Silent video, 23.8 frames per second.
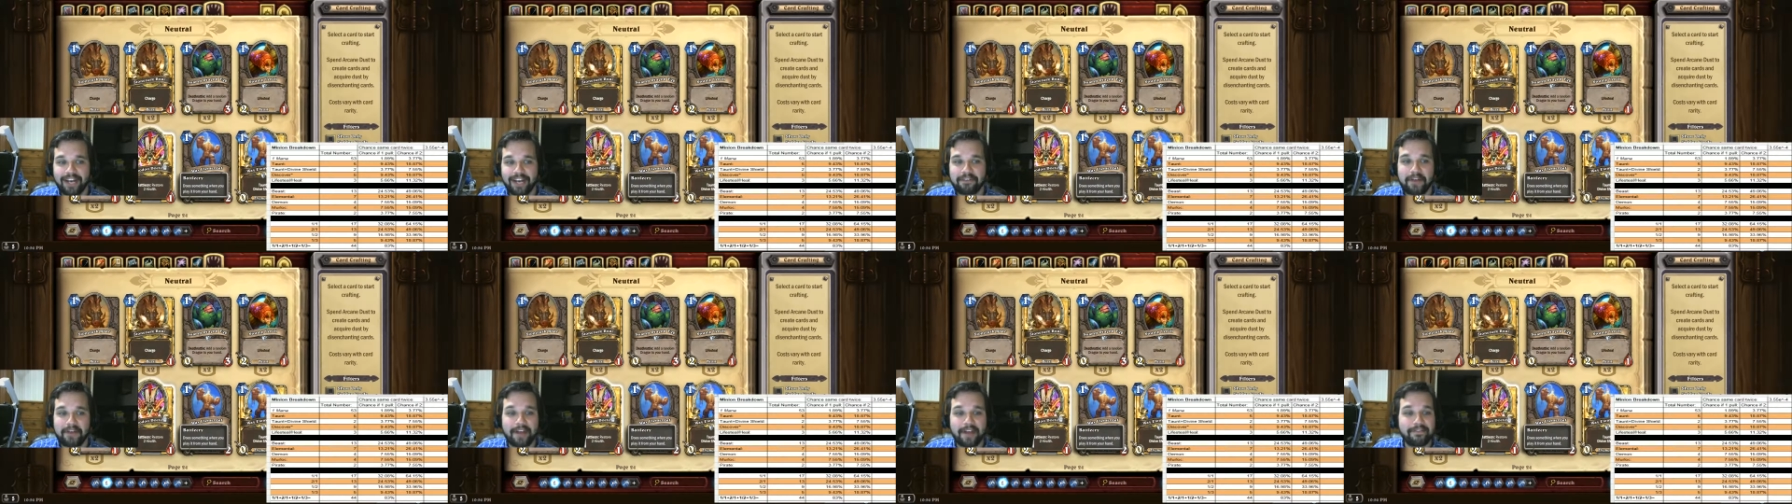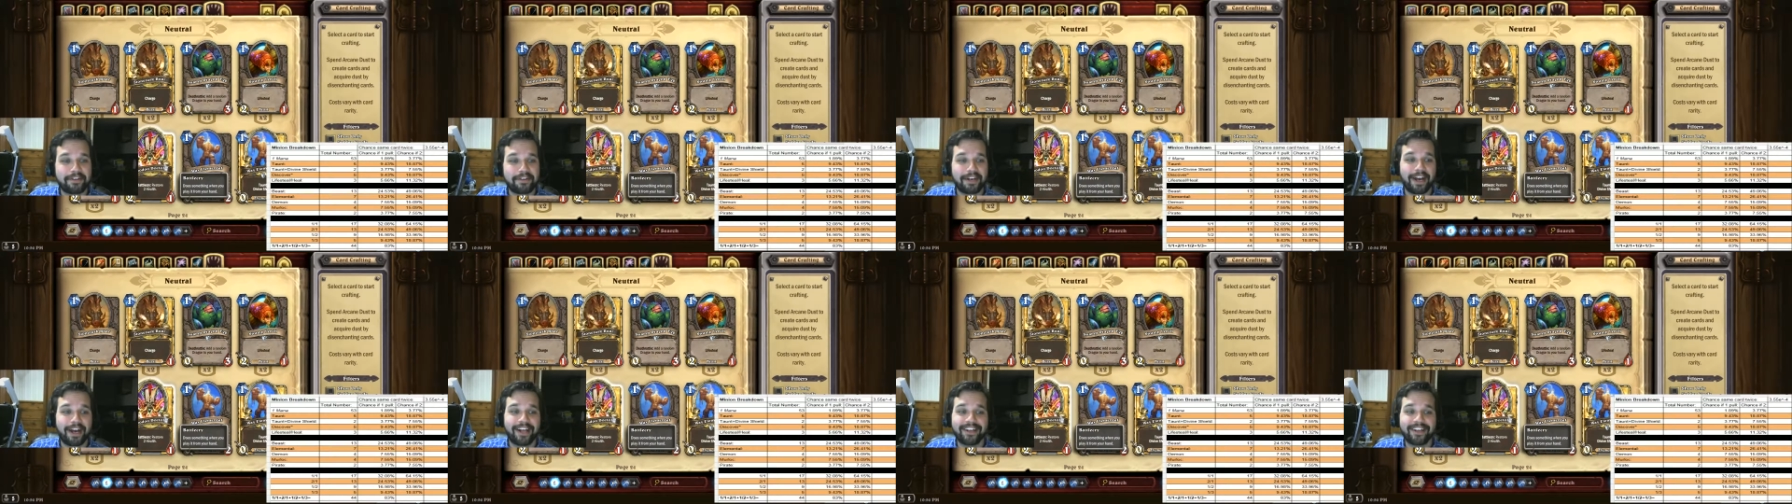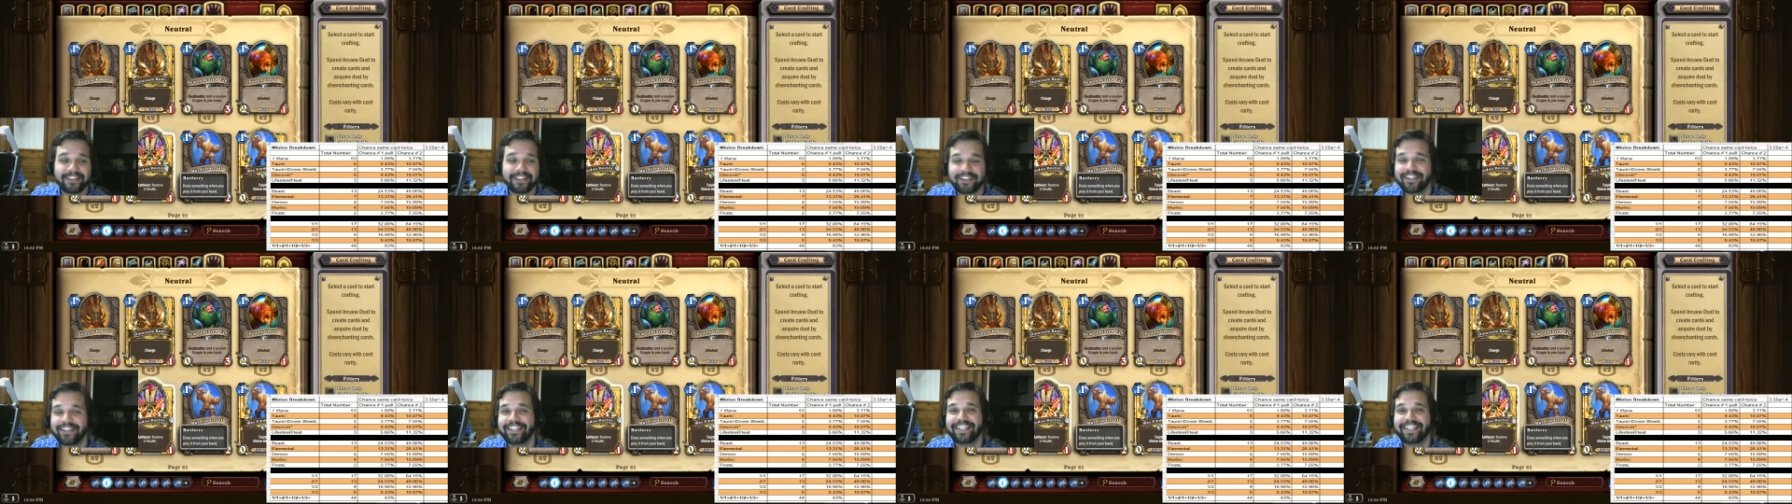Ravencaller
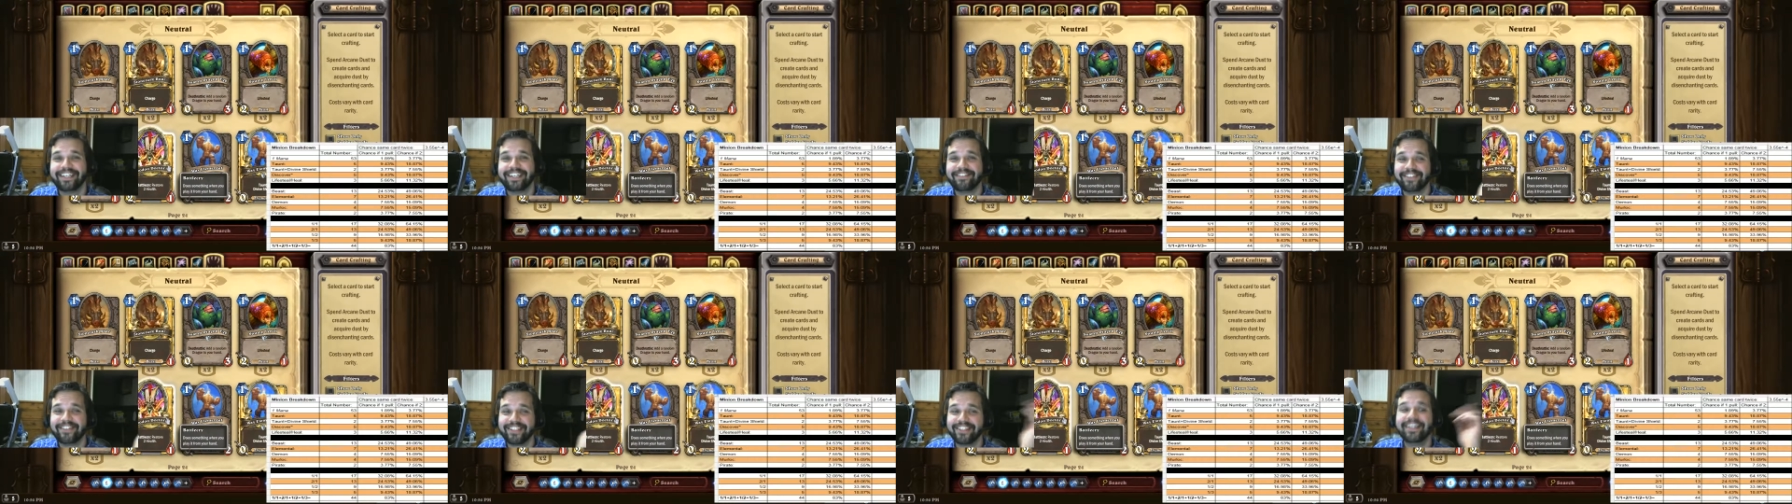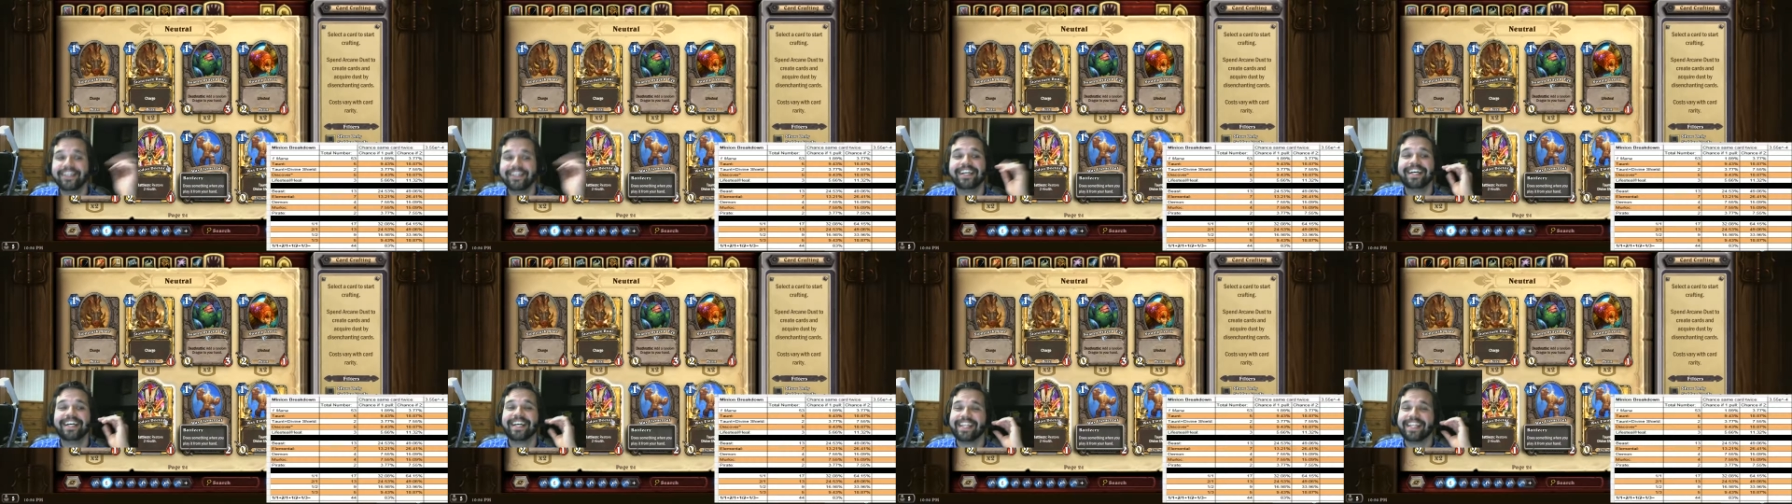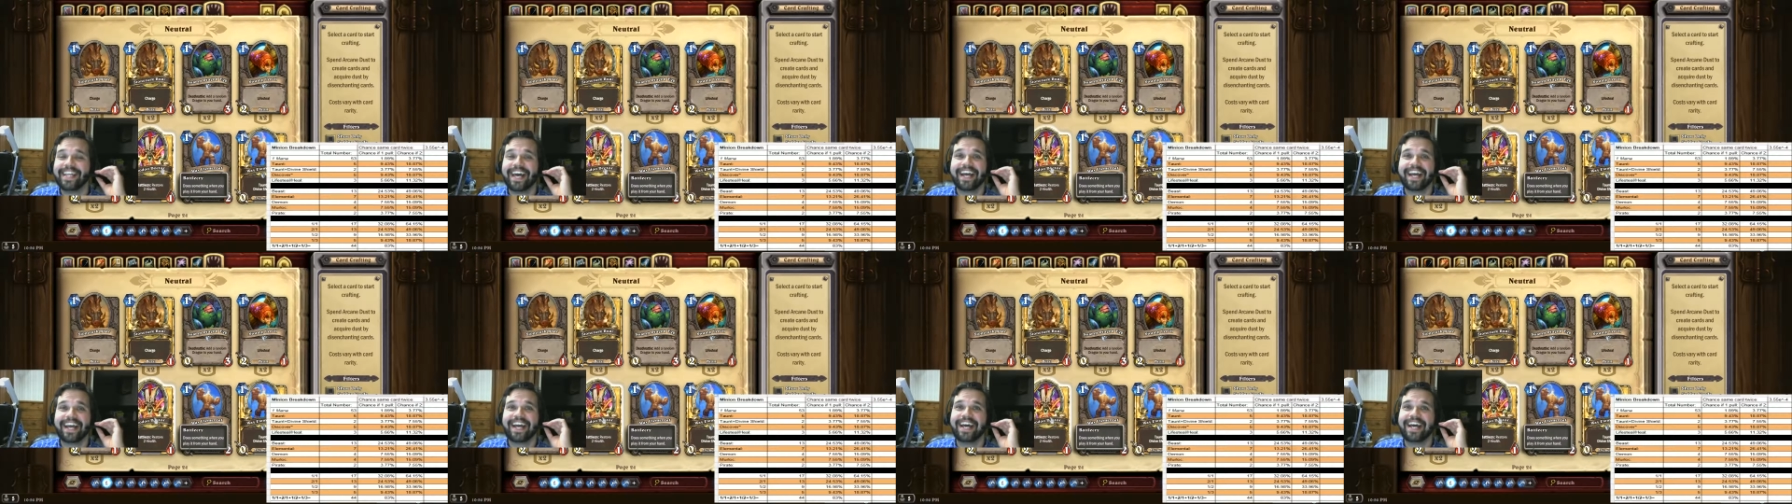could give you
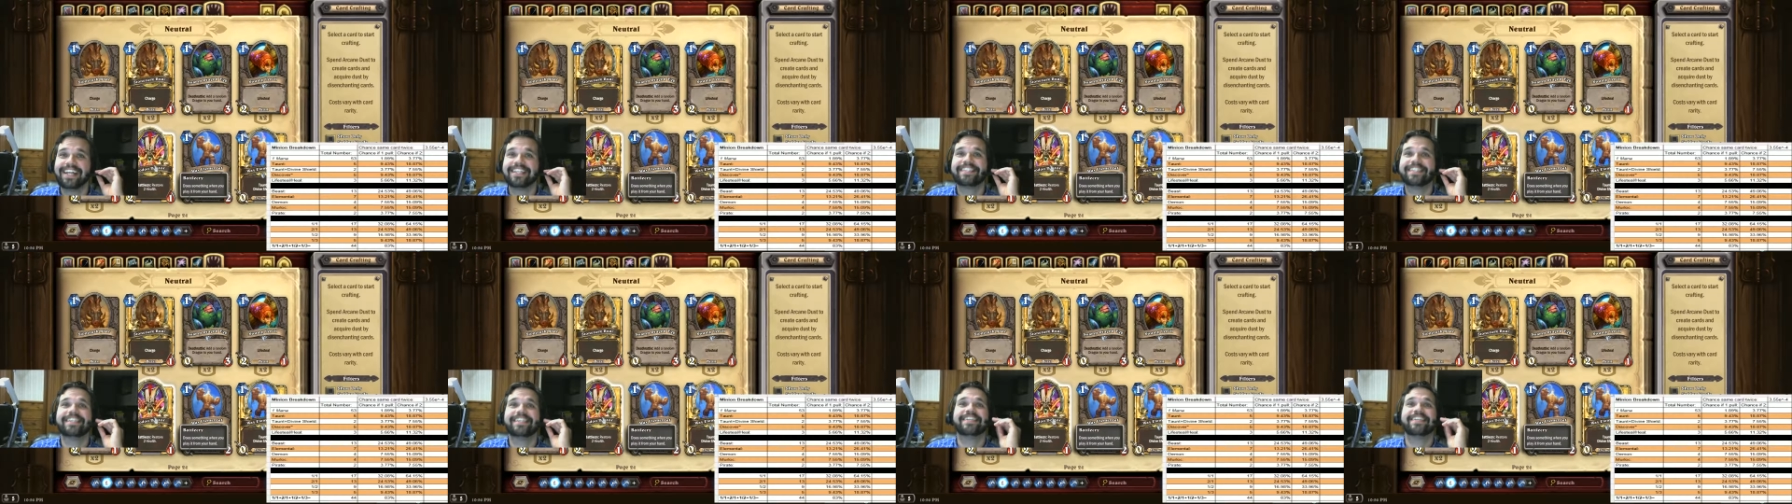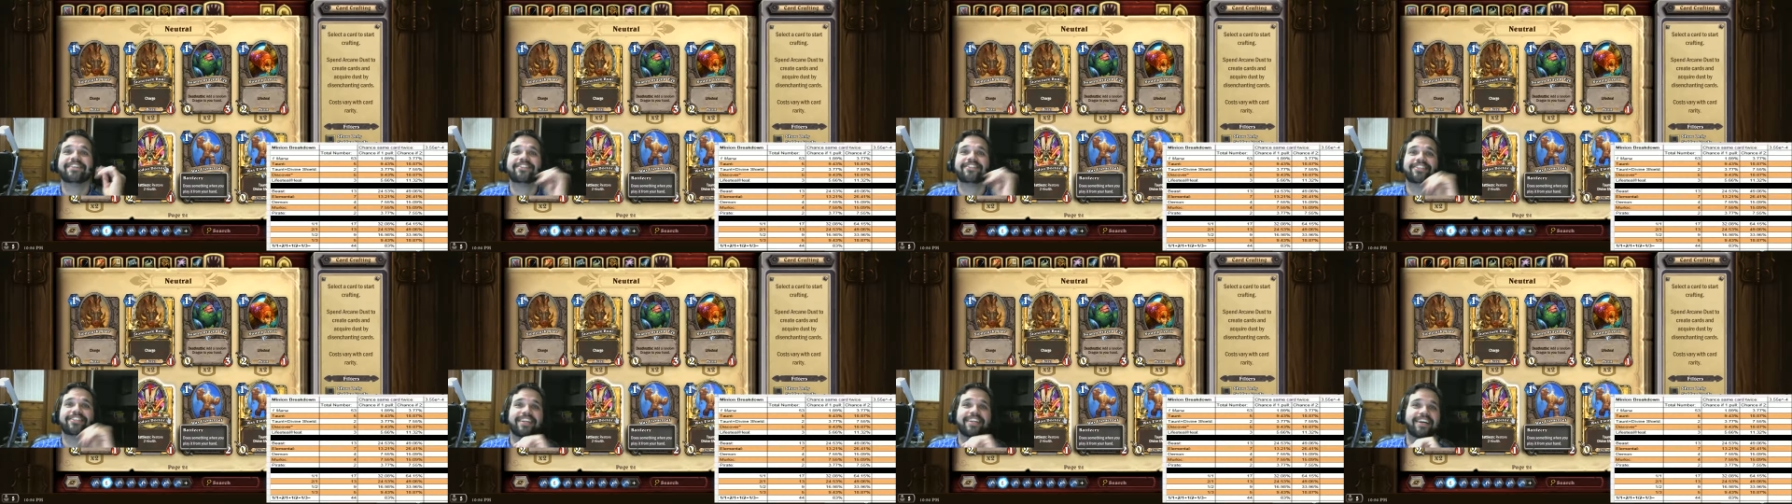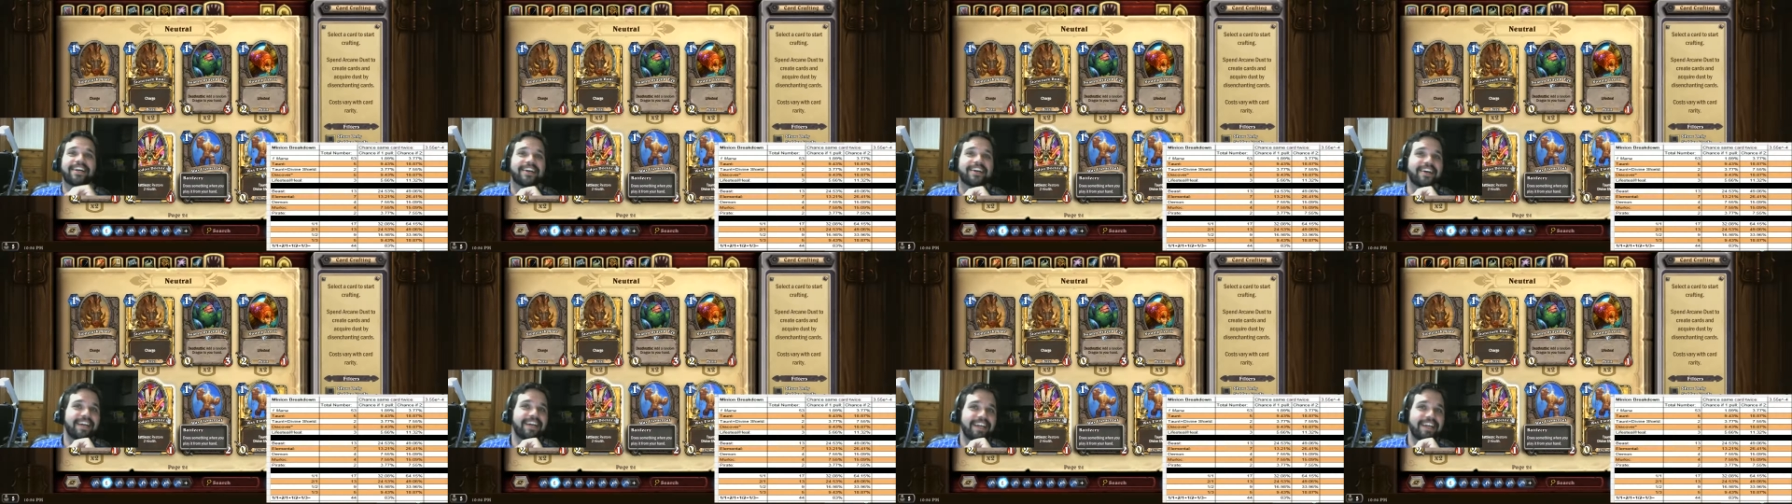that kind of synergy there.